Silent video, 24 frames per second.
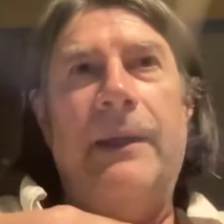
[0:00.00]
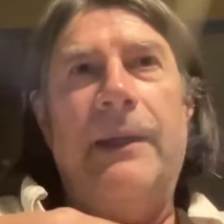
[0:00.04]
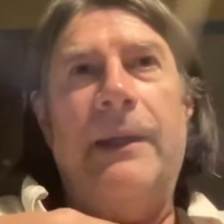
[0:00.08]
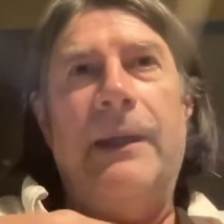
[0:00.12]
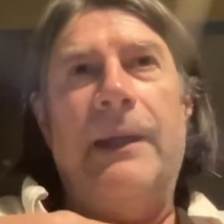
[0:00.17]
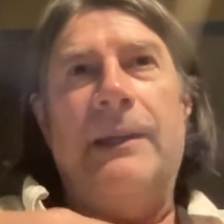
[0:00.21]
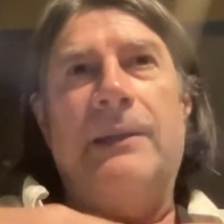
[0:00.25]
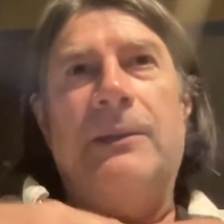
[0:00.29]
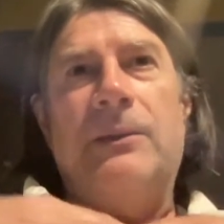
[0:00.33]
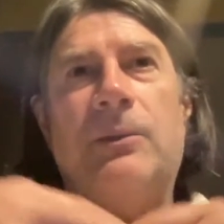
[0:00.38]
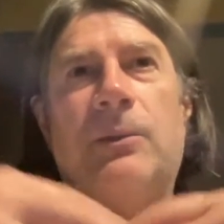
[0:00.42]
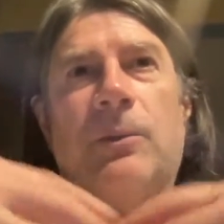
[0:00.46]

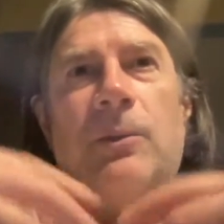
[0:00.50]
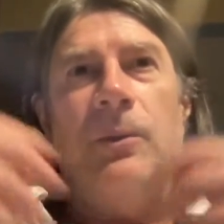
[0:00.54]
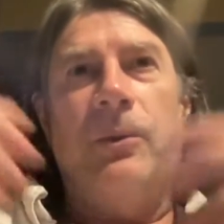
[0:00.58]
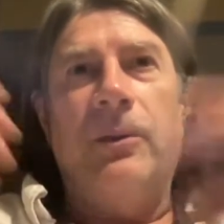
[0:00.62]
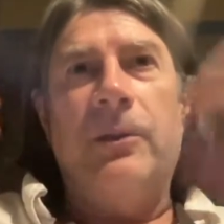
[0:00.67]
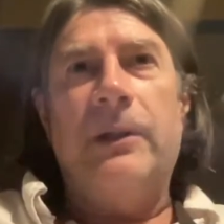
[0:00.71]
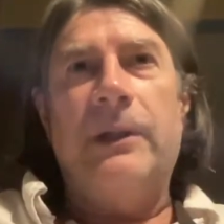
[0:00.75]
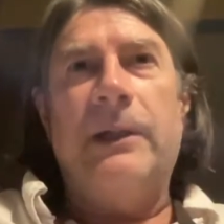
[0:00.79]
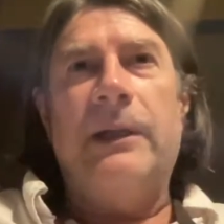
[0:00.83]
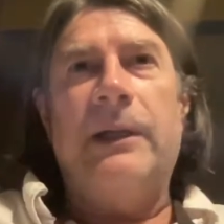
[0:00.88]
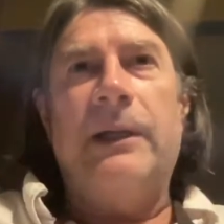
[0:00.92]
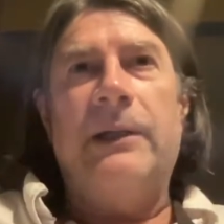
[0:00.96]
and to
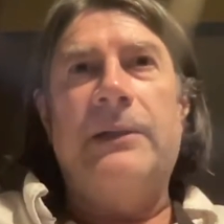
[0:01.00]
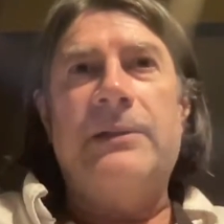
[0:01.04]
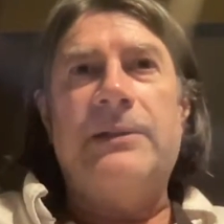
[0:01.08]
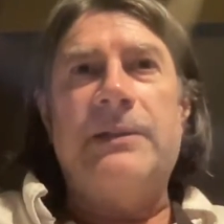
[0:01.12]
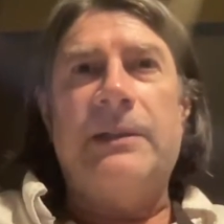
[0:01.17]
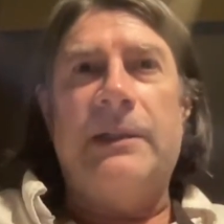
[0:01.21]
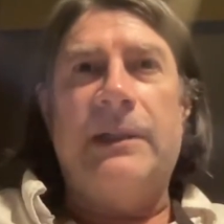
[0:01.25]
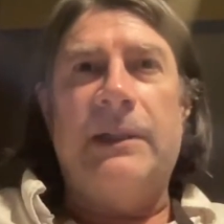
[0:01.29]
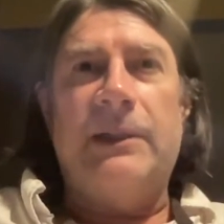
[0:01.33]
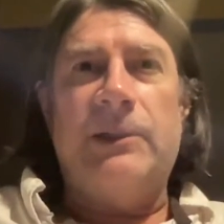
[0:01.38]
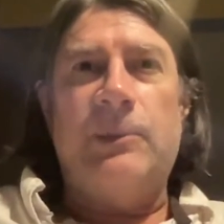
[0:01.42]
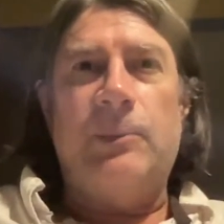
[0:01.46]
organize
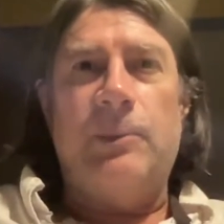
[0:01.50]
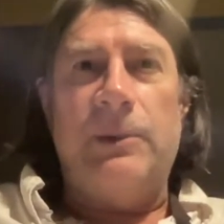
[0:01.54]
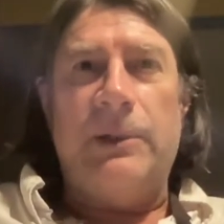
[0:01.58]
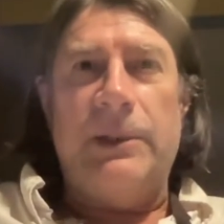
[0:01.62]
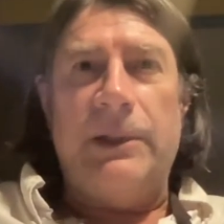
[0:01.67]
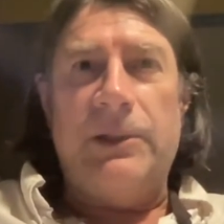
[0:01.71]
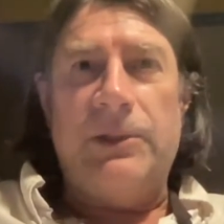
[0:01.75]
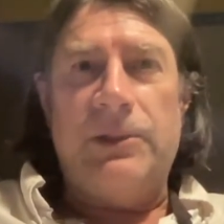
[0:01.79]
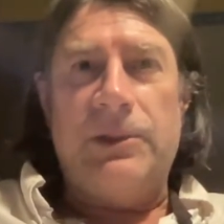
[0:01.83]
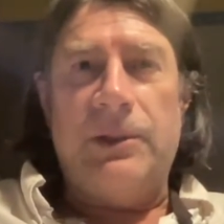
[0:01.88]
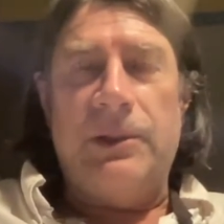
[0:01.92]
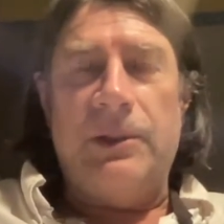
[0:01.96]
that
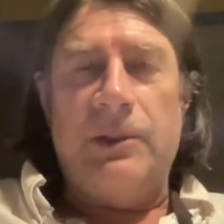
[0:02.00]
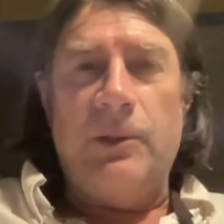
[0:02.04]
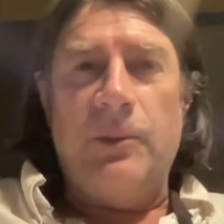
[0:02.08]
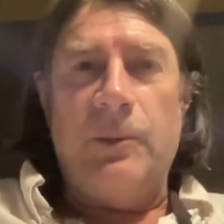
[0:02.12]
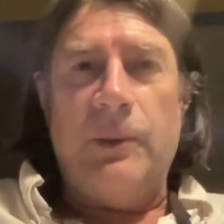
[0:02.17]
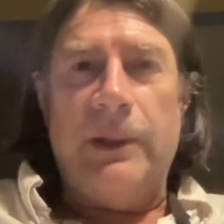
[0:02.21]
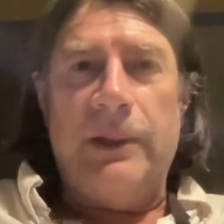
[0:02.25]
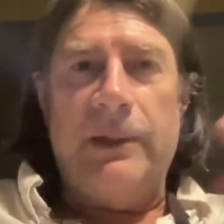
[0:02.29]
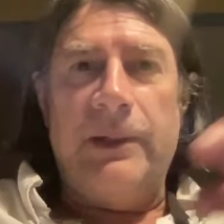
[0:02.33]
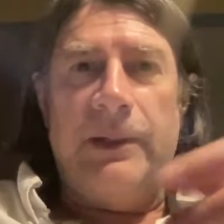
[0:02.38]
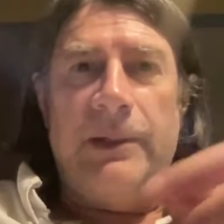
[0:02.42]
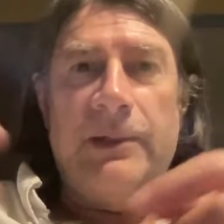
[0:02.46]
explanation in a
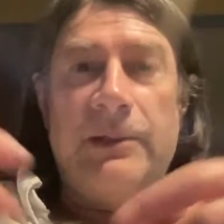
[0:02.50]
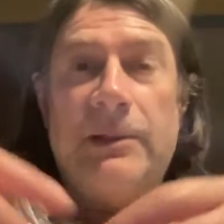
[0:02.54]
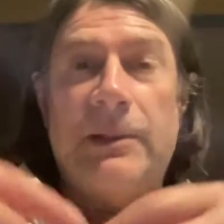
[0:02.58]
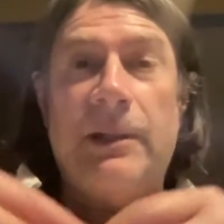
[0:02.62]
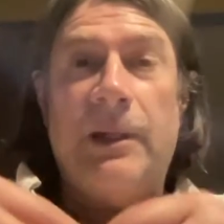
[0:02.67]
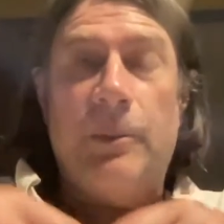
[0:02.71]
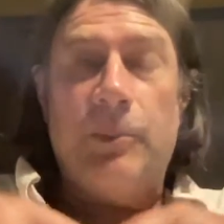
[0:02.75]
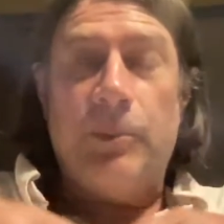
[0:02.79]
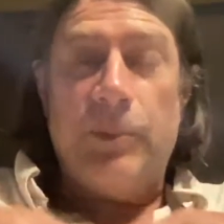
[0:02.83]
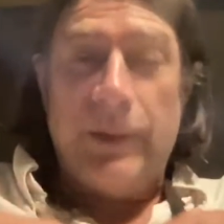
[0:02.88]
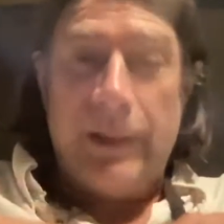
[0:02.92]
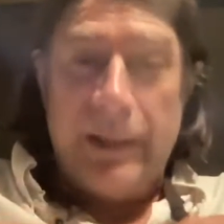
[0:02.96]
way that is
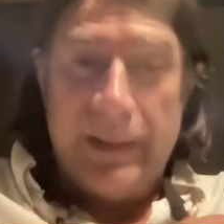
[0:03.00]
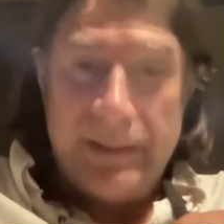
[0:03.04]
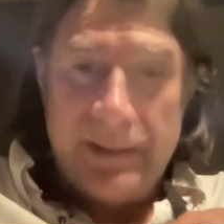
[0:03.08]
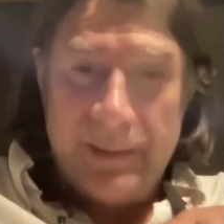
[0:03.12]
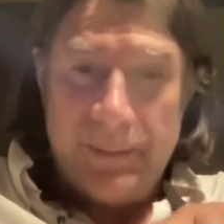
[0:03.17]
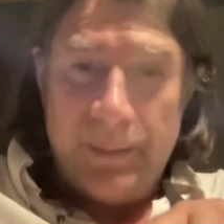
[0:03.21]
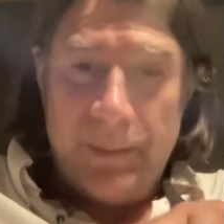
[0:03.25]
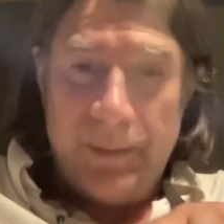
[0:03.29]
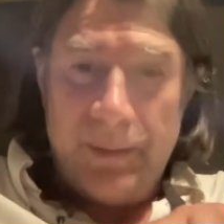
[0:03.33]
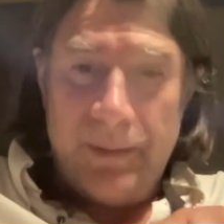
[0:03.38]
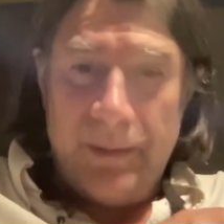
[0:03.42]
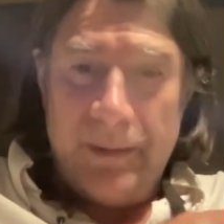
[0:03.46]

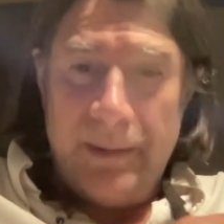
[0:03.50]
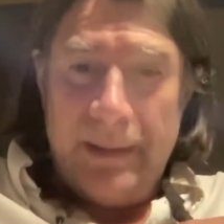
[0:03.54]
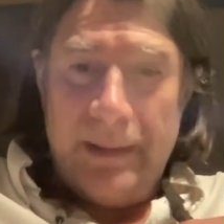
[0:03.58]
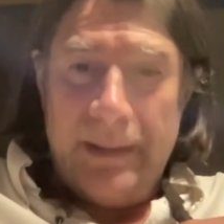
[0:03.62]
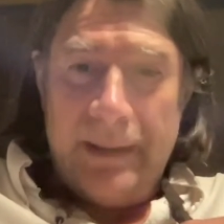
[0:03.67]
comprehensible